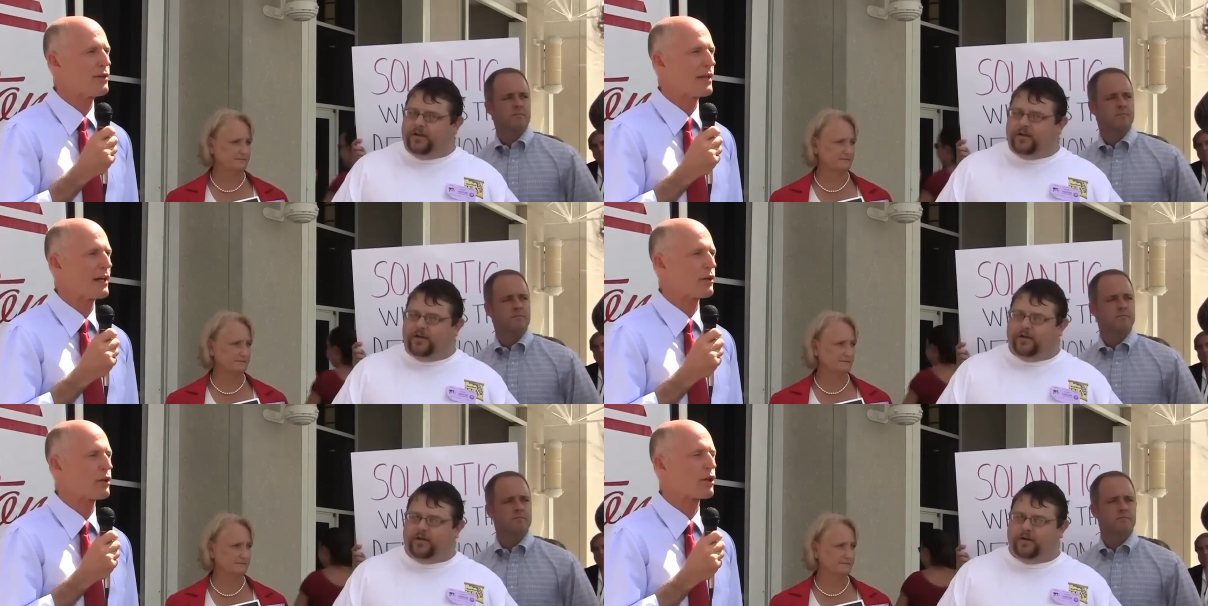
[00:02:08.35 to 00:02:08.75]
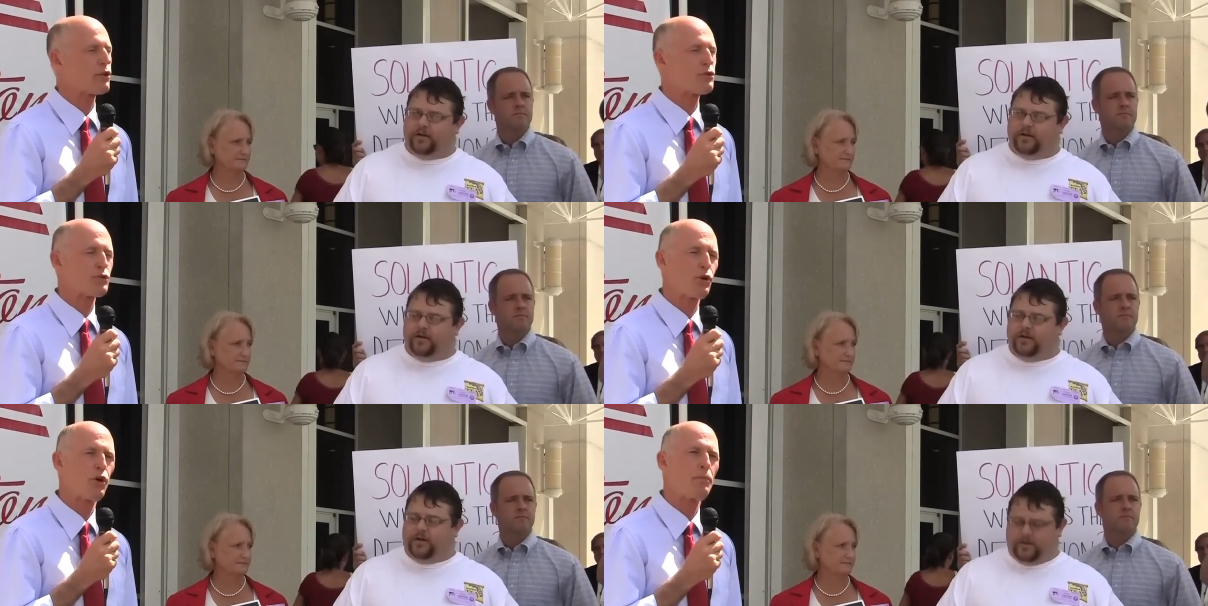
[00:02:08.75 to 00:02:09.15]
Speaker 1: that are
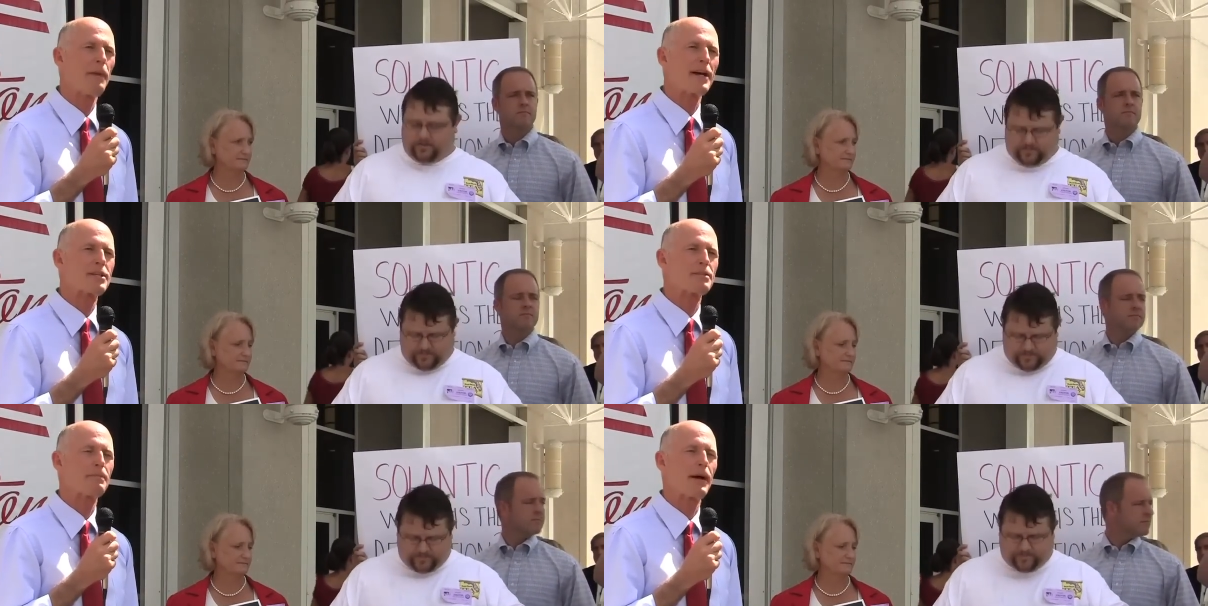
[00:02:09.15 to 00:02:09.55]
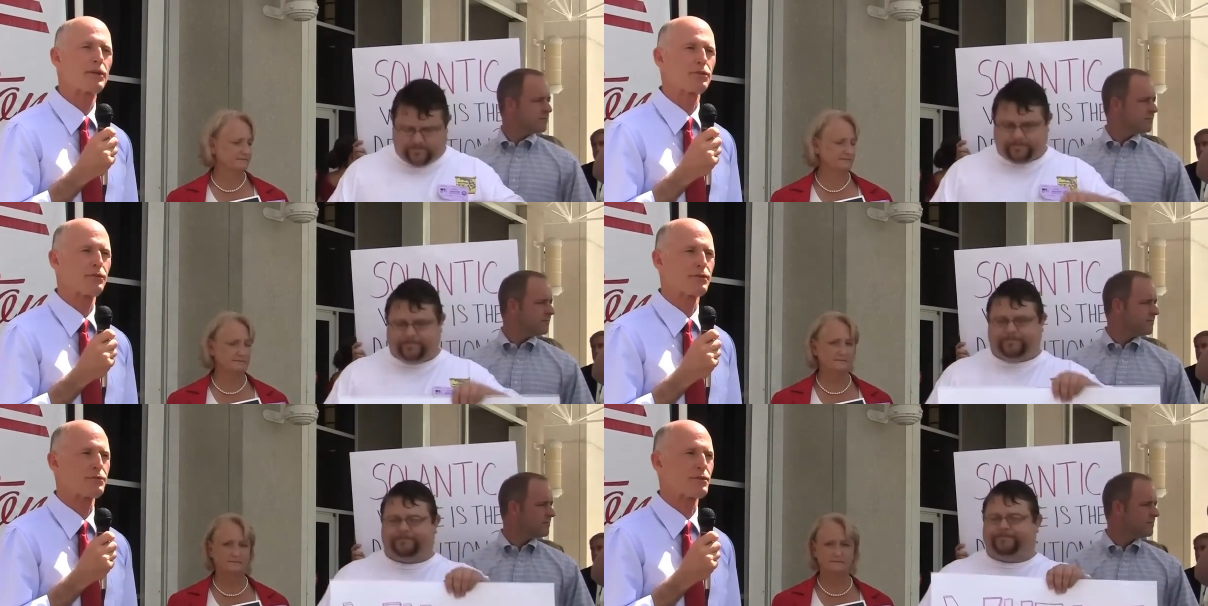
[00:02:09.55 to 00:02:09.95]
controlled by
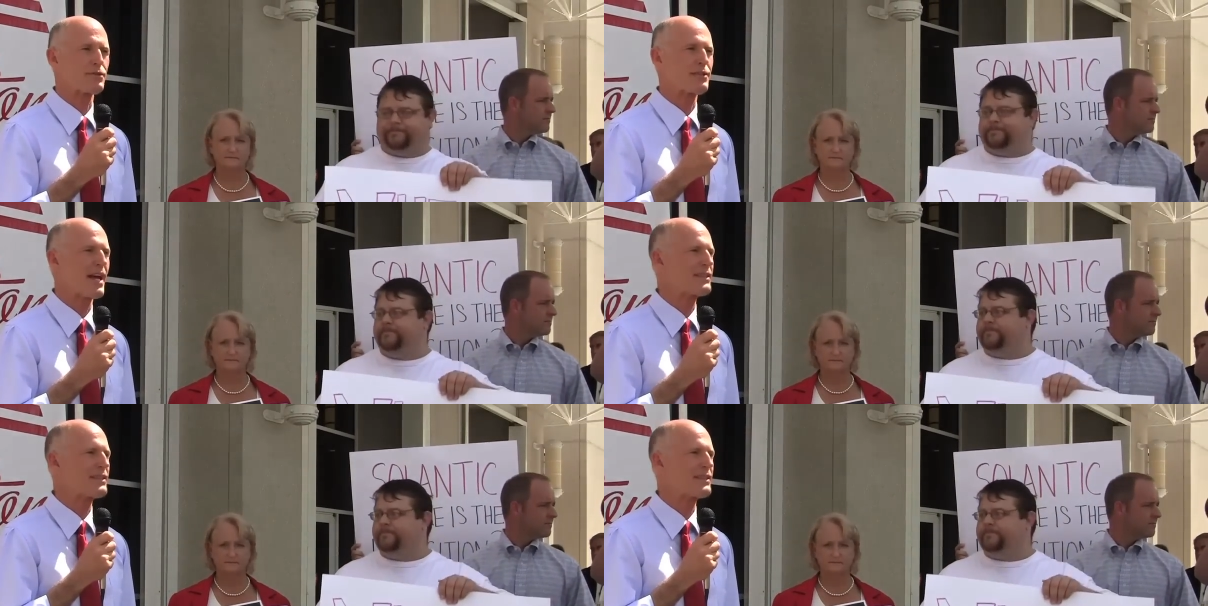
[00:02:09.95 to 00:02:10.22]
special interests.